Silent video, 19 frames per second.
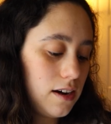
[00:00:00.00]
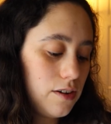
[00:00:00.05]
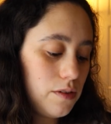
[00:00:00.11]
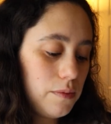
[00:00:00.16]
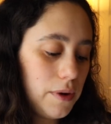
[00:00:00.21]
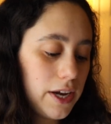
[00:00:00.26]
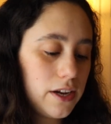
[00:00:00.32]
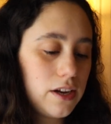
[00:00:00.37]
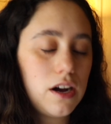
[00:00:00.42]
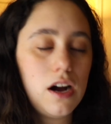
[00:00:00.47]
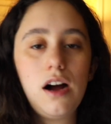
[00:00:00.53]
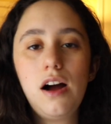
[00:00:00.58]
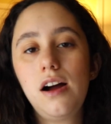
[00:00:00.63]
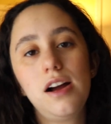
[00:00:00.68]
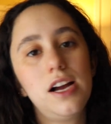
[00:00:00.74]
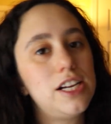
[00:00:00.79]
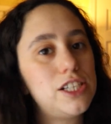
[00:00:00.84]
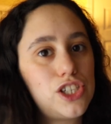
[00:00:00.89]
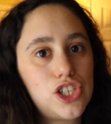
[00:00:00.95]
oh my
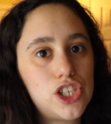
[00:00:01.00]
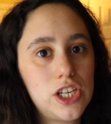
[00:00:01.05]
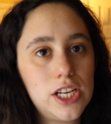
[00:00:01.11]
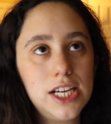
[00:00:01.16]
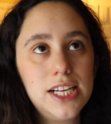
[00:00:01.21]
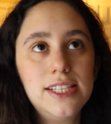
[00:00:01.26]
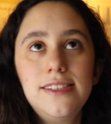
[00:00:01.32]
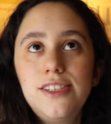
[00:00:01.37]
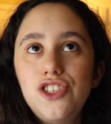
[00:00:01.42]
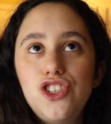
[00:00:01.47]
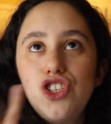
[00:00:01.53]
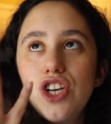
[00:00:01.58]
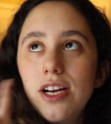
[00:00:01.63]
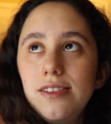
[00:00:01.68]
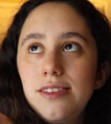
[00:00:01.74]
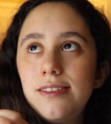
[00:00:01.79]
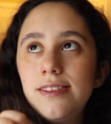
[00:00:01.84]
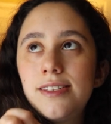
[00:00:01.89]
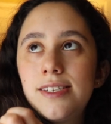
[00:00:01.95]
gosh, it's
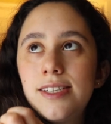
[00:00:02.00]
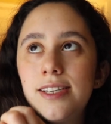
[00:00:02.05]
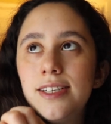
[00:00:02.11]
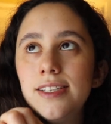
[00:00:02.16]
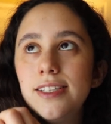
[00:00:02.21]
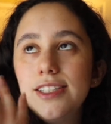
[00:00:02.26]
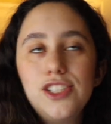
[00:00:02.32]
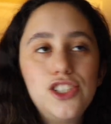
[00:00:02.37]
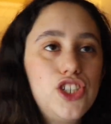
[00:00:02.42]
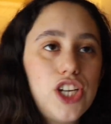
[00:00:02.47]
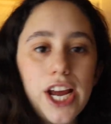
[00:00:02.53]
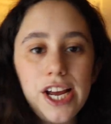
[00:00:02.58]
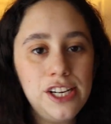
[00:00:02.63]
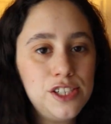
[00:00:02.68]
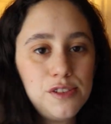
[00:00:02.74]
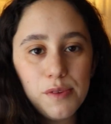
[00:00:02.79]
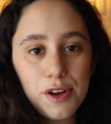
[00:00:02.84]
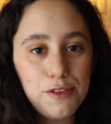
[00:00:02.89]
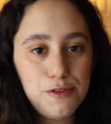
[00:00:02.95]
just
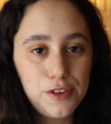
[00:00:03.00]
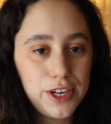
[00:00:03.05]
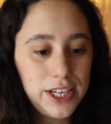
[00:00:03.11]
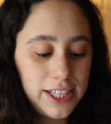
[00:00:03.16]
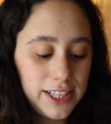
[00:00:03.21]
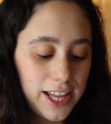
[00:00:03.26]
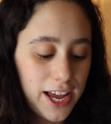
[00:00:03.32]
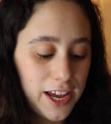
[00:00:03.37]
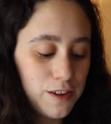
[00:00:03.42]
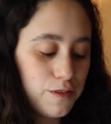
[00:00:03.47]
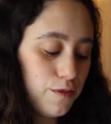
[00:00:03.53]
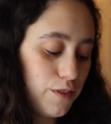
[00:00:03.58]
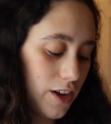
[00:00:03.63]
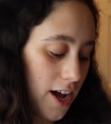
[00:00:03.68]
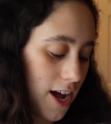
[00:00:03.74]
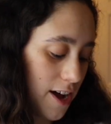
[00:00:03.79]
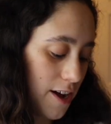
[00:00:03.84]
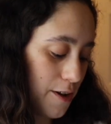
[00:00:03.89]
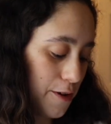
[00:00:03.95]
changed my freaking life.
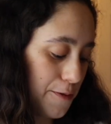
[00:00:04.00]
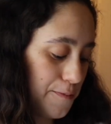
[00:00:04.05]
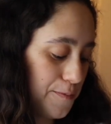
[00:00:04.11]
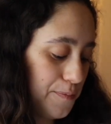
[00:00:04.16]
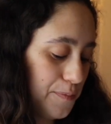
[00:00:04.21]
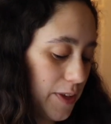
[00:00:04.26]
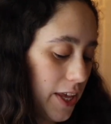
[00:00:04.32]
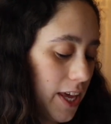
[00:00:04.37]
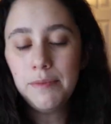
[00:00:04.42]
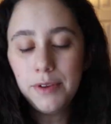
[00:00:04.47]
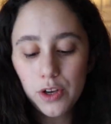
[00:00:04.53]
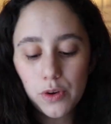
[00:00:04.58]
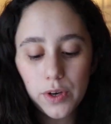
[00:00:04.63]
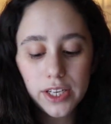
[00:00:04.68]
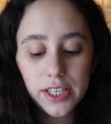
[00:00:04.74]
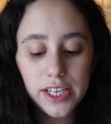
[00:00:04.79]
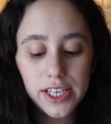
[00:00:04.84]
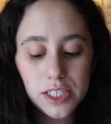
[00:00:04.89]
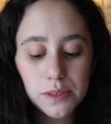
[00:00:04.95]
Let me
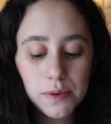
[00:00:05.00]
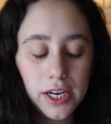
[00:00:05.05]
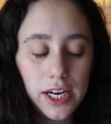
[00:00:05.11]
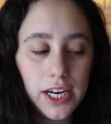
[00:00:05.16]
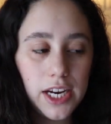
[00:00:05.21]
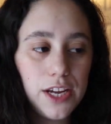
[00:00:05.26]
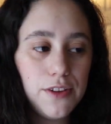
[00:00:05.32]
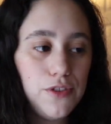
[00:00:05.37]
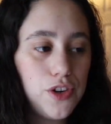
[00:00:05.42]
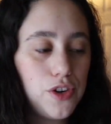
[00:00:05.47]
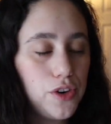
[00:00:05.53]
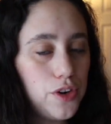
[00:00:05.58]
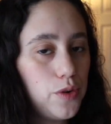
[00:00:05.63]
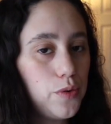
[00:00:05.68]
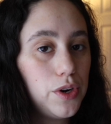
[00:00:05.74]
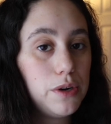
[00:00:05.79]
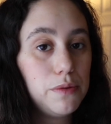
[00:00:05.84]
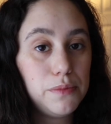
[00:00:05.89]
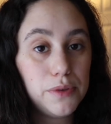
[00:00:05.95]
quickly explain. If you don't
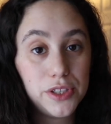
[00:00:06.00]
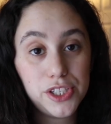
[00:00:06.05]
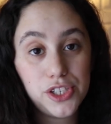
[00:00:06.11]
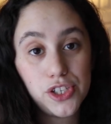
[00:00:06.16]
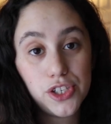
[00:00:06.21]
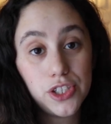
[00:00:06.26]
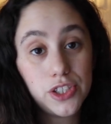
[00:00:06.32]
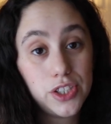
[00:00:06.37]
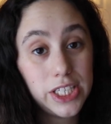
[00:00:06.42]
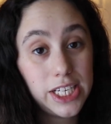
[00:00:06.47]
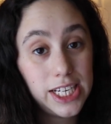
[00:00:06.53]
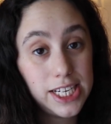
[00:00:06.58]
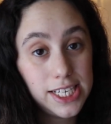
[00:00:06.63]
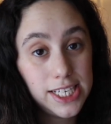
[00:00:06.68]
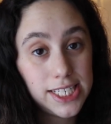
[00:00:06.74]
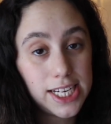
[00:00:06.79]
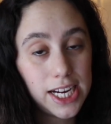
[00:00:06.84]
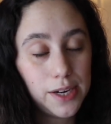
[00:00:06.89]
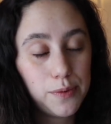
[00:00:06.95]
know what a bullet journal
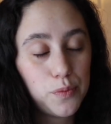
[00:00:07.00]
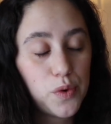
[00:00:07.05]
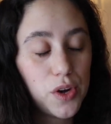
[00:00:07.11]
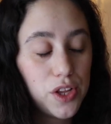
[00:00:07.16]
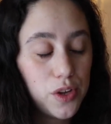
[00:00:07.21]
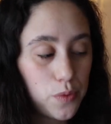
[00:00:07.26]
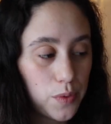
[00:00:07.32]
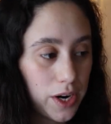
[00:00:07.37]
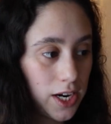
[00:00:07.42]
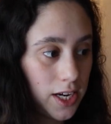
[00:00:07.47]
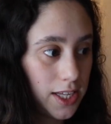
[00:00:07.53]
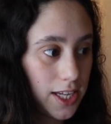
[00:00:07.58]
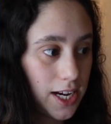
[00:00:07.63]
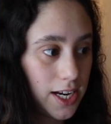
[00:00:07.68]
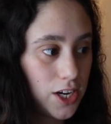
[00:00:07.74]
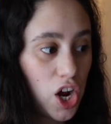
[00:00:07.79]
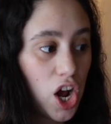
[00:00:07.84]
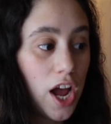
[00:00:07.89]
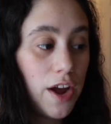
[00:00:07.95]
is, I'm well aware
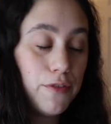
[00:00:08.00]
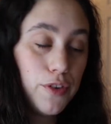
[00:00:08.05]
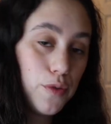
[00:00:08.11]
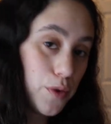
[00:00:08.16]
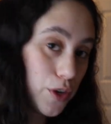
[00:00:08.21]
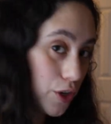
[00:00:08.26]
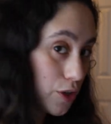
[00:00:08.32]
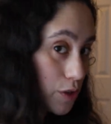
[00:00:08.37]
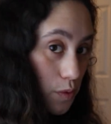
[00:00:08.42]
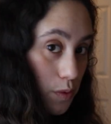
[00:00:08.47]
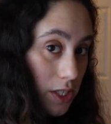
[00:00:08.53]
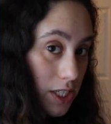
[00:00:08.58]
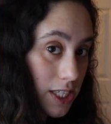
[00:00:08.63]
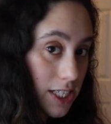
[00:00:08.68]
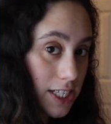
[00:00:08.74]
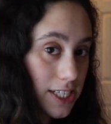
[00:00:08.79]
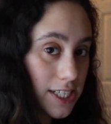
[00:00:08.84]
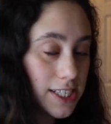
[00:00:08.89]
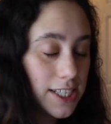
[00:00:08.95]
that not everyone knows what
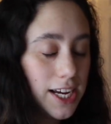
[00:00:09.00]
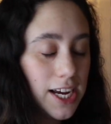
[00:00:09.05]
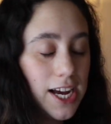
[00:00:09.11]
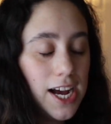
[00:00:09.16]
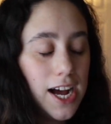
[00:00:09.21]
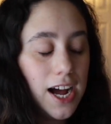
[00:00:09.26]
it is.